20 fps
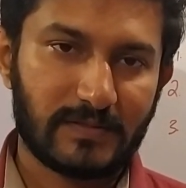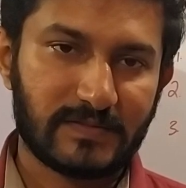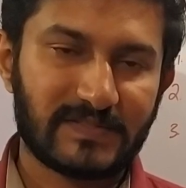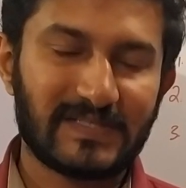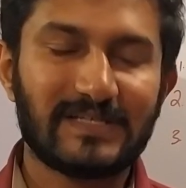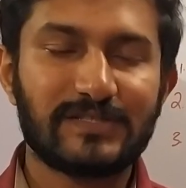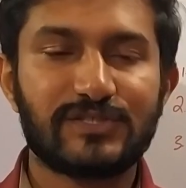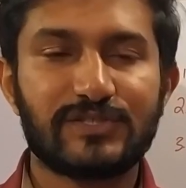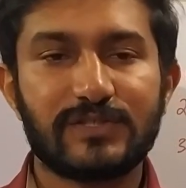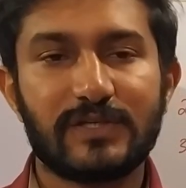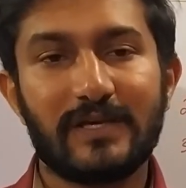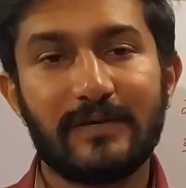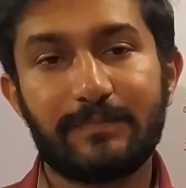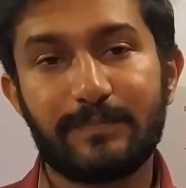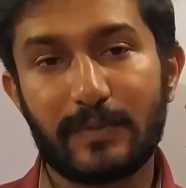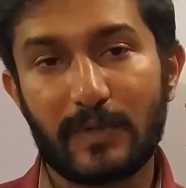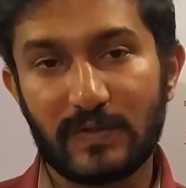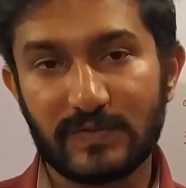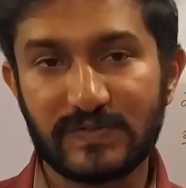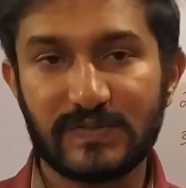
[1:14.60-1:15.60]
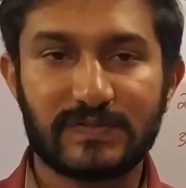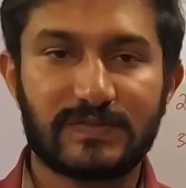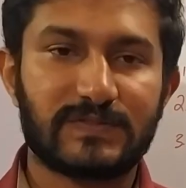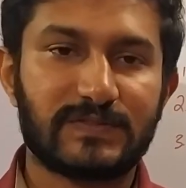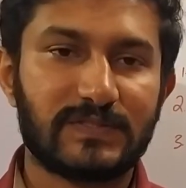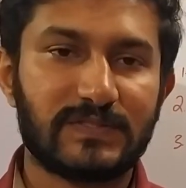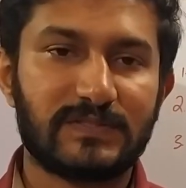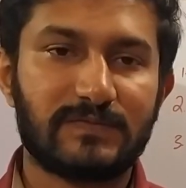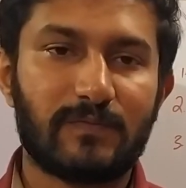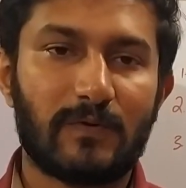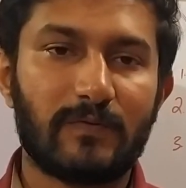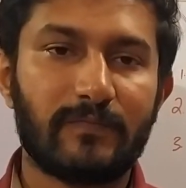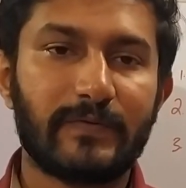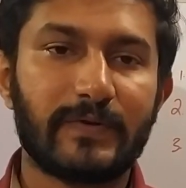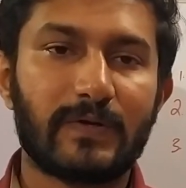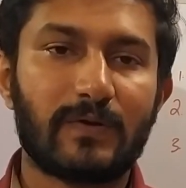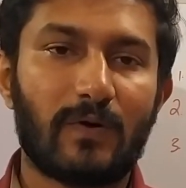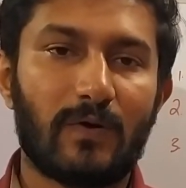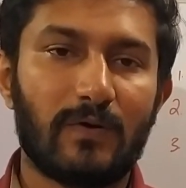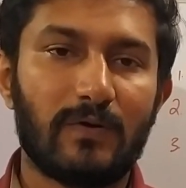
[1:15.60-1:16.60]
Such a process is what
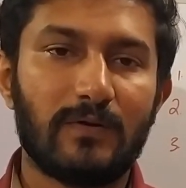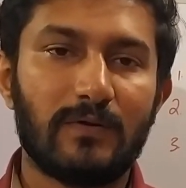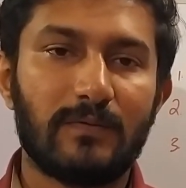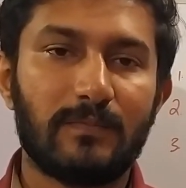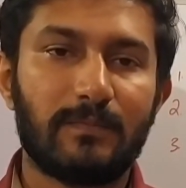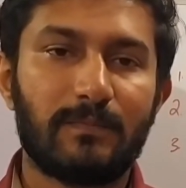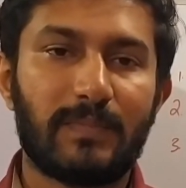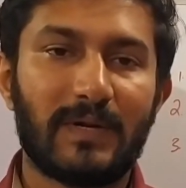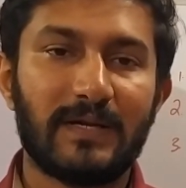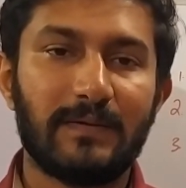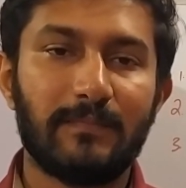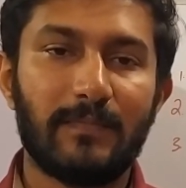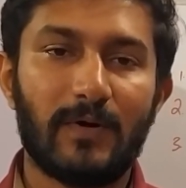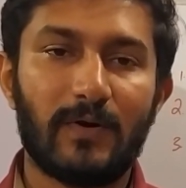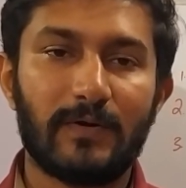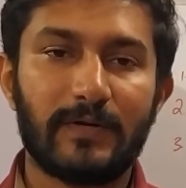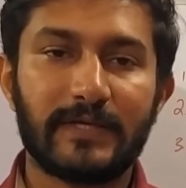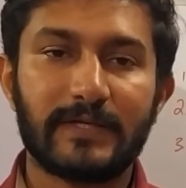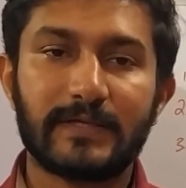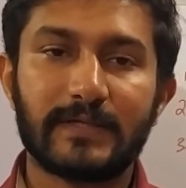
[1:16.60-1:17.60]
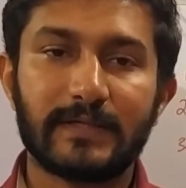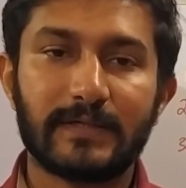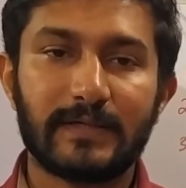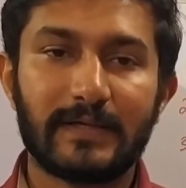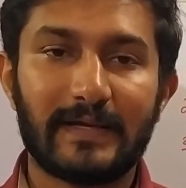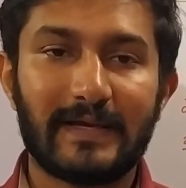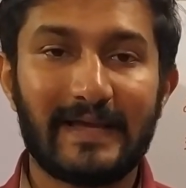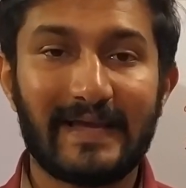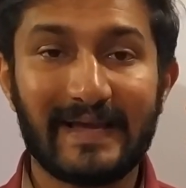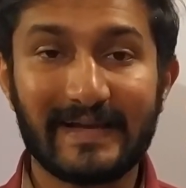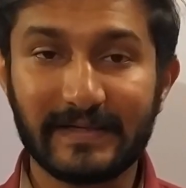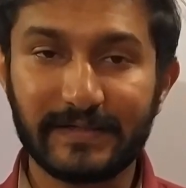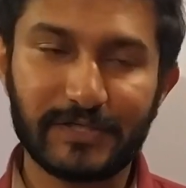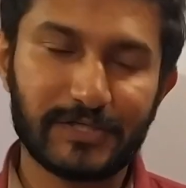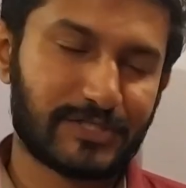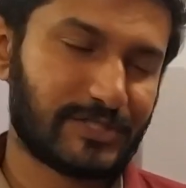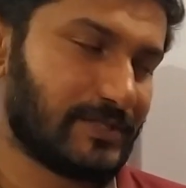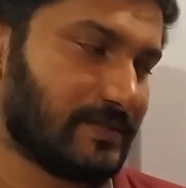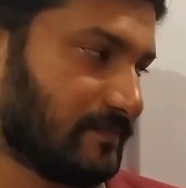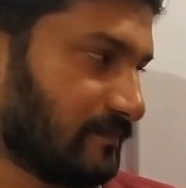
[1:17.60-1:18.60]
we call pulmonic
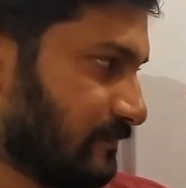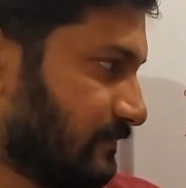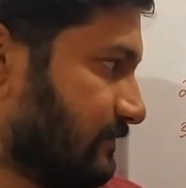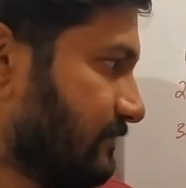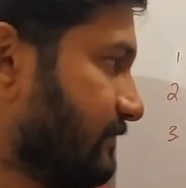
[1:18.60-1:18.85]
aggression.